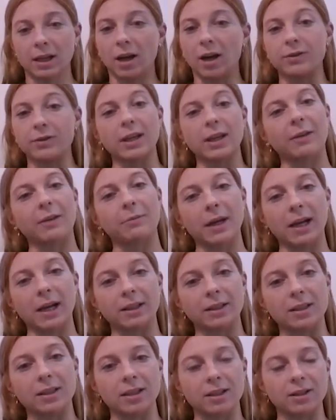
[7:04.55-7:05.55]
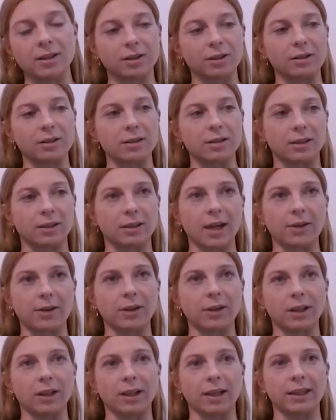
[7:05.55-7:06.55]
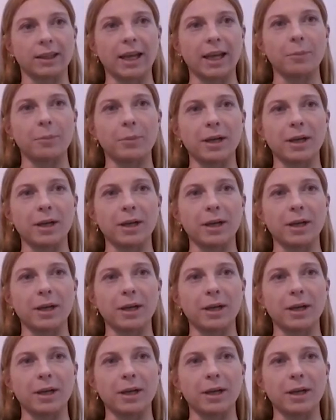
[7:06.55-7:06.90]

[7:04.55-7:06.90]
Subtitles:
obviously I have my elder sisters and everything like that.